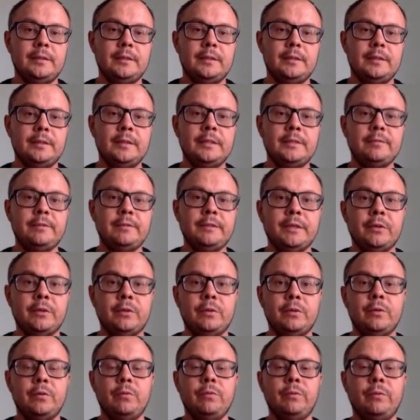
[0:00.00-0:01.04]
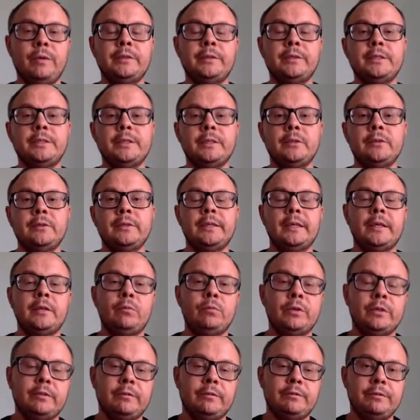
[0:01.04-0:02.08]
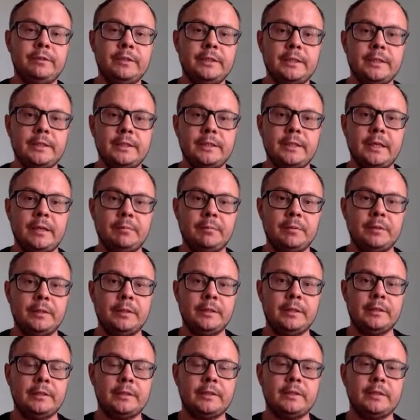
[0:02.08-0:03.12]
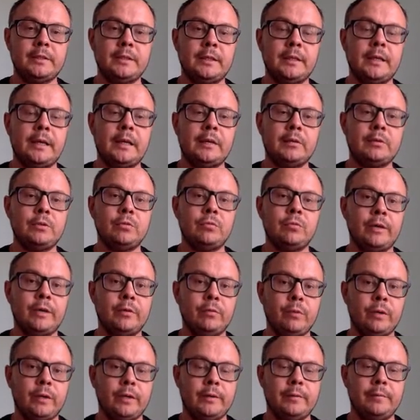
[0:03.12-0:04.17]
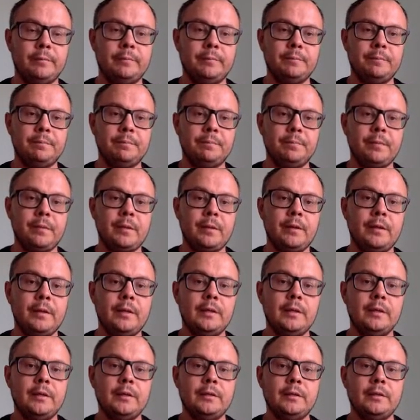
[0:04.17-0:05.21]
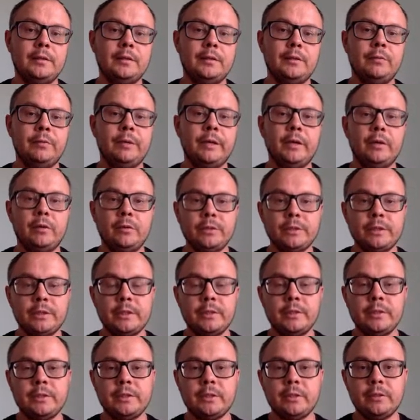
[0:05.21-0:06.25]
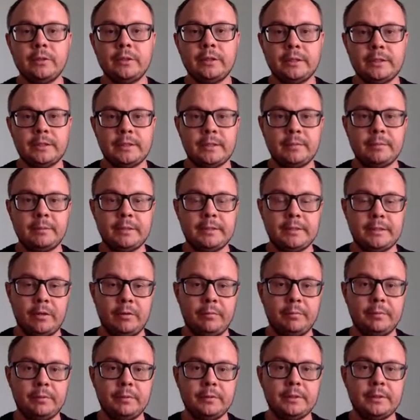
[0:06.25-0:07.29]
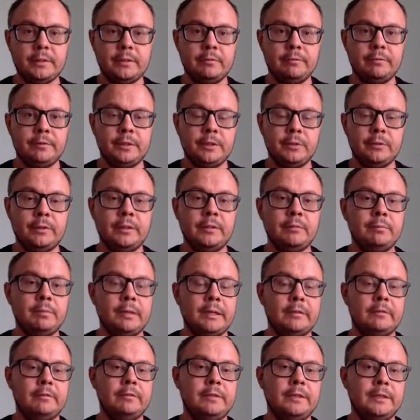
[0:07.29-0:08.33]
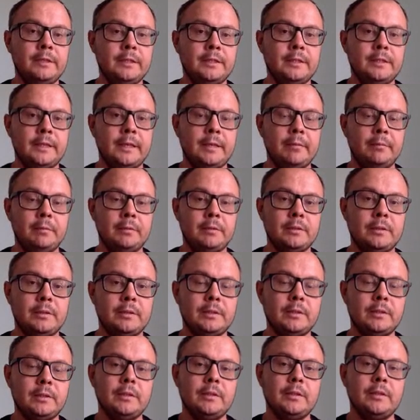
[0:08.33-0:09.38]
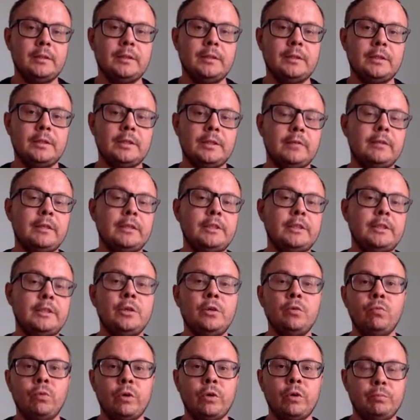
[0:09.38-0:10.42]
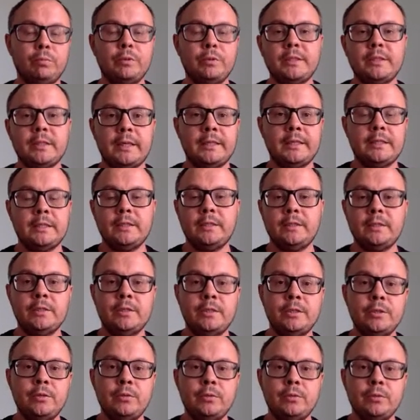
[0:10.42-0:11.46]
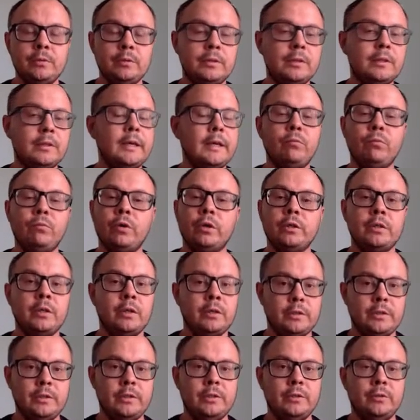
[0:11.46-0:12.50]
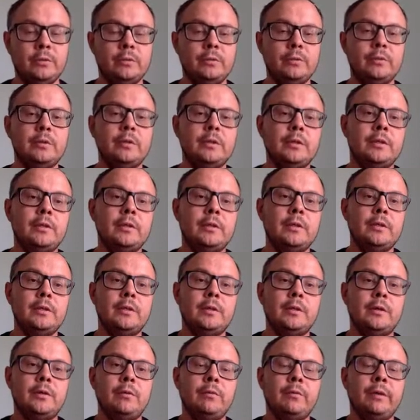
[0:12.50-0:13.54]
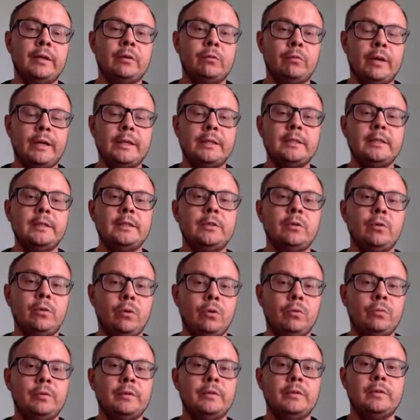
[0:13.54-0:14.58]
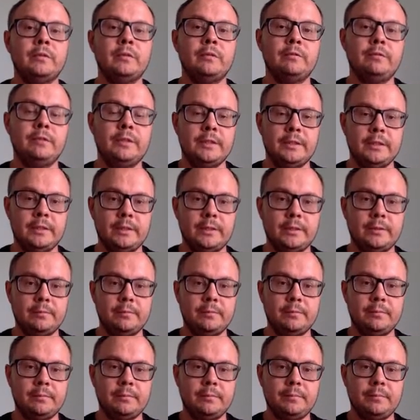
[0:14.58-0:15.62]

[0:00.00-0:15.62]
In this video, we're going to look at what a thesis statement is and how to write one. We are also going to look at some examples of good and bad thesis statements so that you know what precisely to do and what not to do while writing your own thesis.